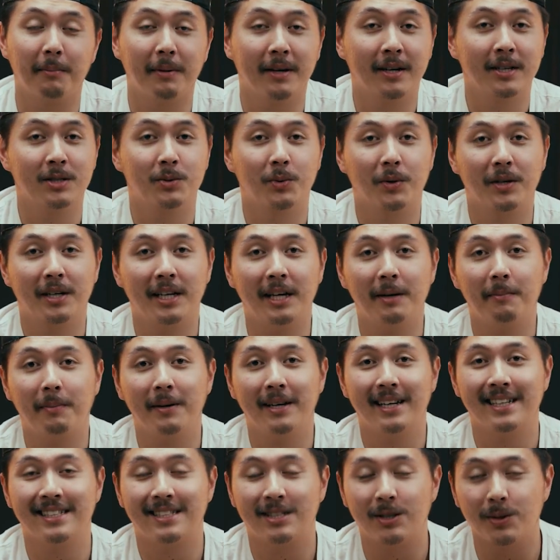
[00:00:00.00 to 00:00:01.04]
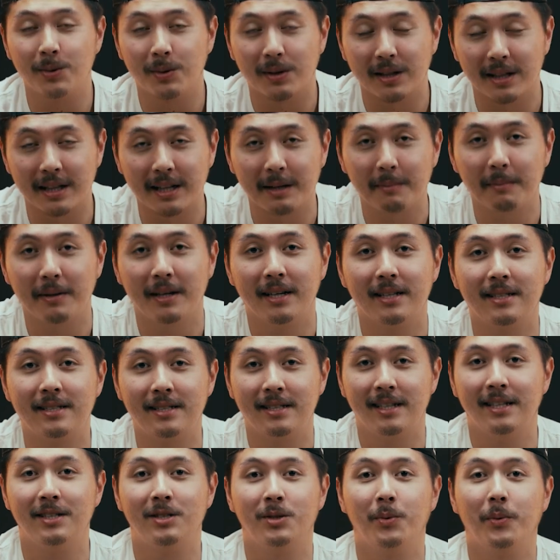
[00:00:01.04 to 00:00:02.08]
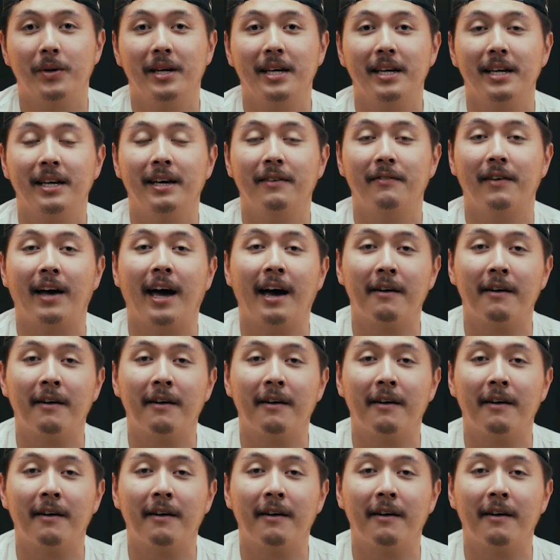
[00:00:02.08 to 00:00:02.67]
because we're keeping it to limited seats so we can give